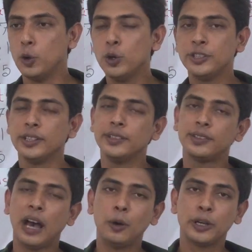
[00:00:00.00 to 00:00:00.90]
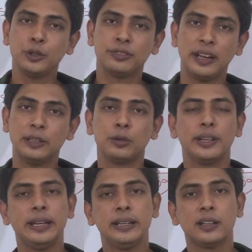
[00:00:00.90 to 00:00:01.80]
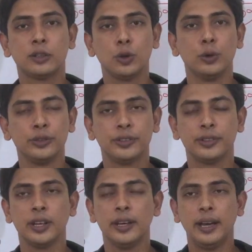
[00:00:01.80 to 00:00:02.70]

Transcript: which is how can you find out the hidden clues